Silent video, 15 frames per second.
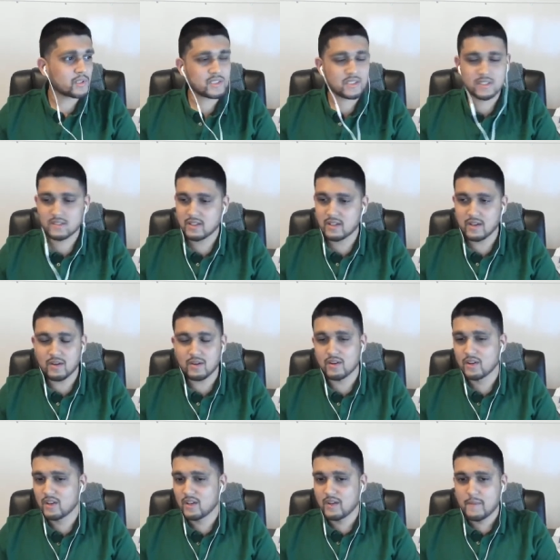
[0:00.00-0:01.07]
I wasn't, you
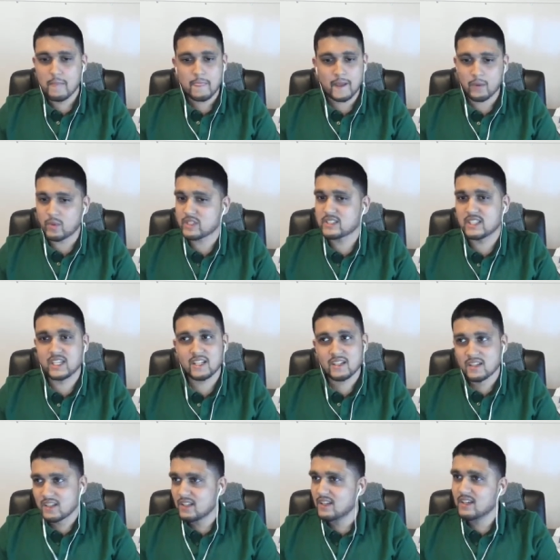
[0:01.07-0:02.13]
know, I wasn't
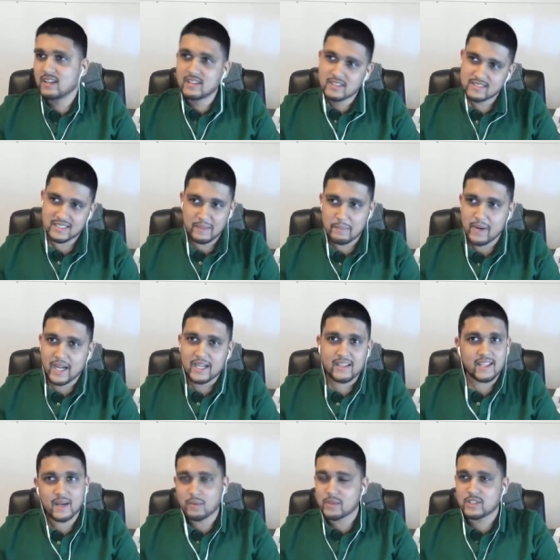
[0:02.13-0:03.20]
somebody
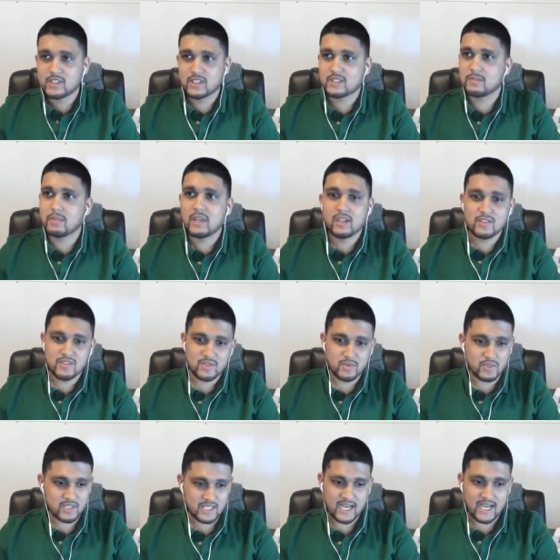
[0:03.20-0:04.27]
that would just be in a
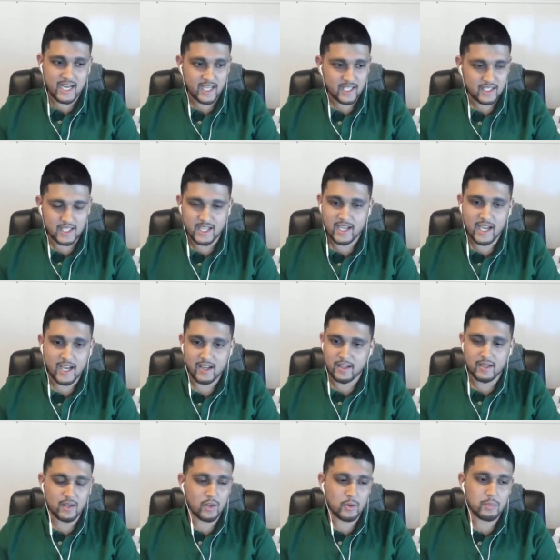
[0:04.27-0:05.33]
suit and tie and like, ha
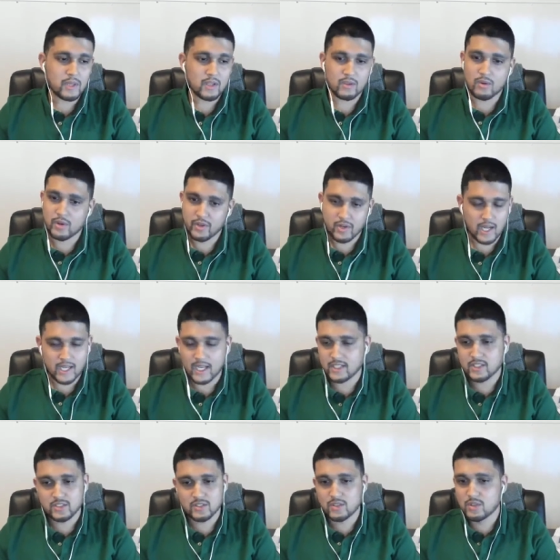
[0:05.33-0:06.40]
you know, be a lawyer. Like I
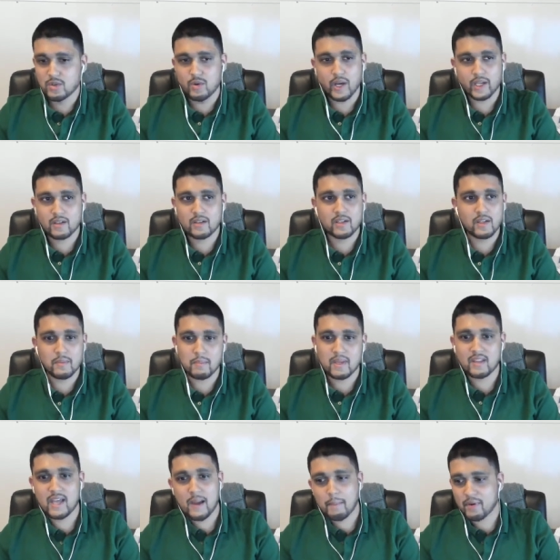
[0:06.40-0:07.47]
just knew I couldn't
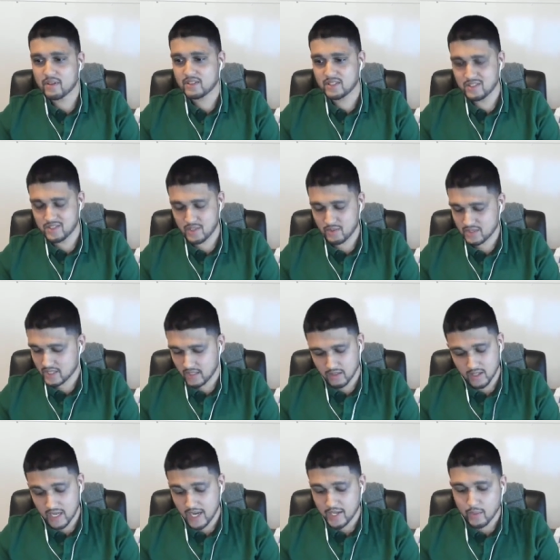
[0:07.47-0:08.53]
be that person. So I was like,
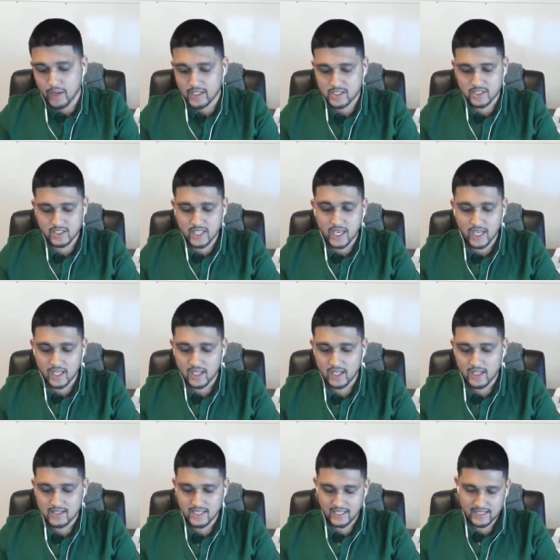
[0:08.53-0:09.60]
look, how do I just get
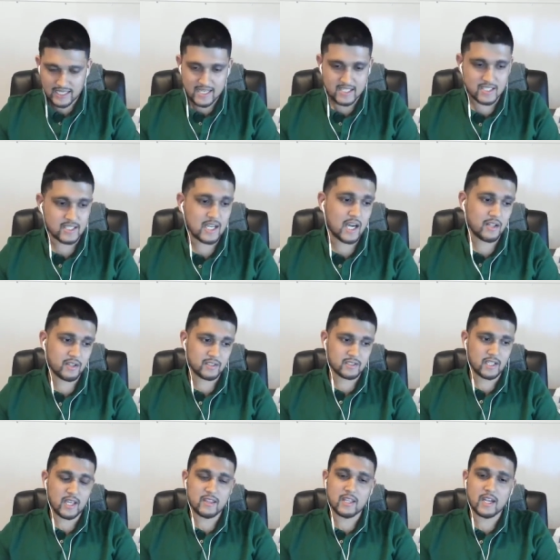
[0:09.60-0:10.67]
ten thousand
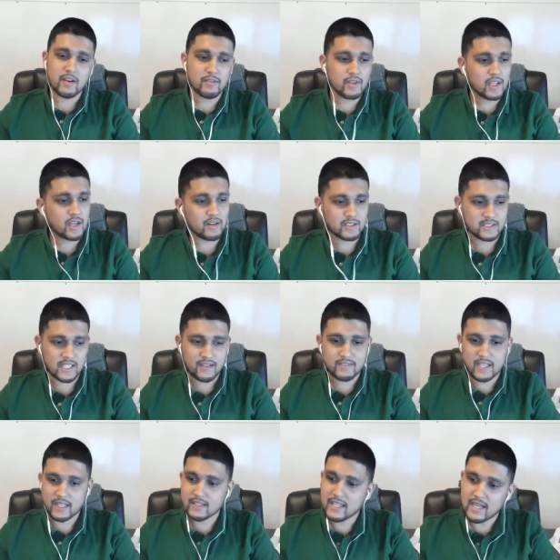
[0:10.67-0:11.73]
dollars and then every year save
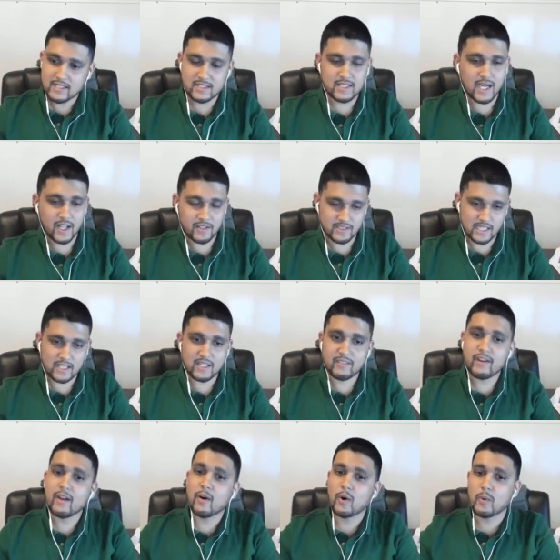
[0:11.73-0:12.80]
ten thousand dollars? I
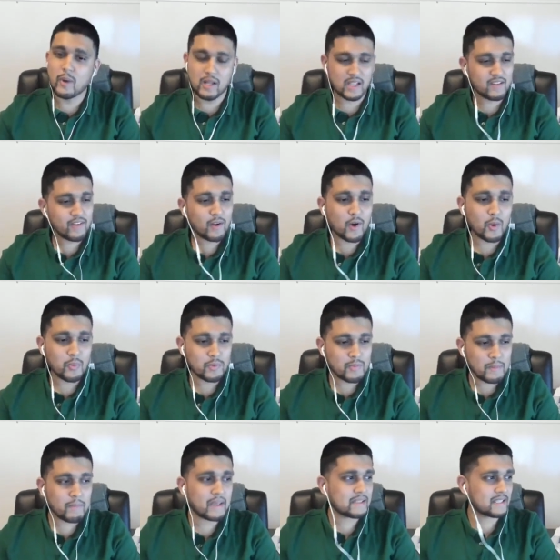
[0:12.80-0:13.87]
live at home. I live at home with
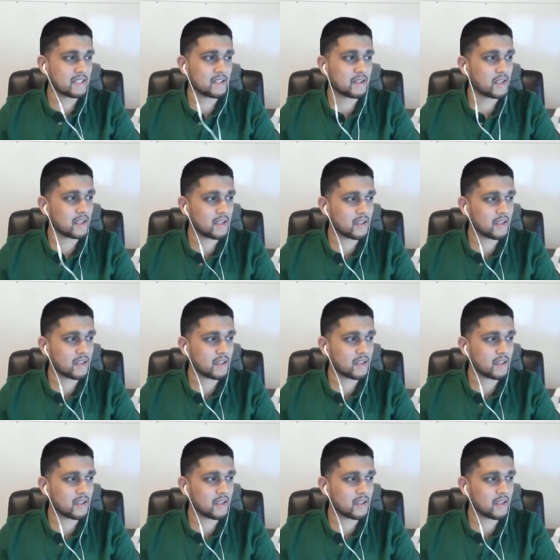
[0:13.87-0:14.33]
my base, in,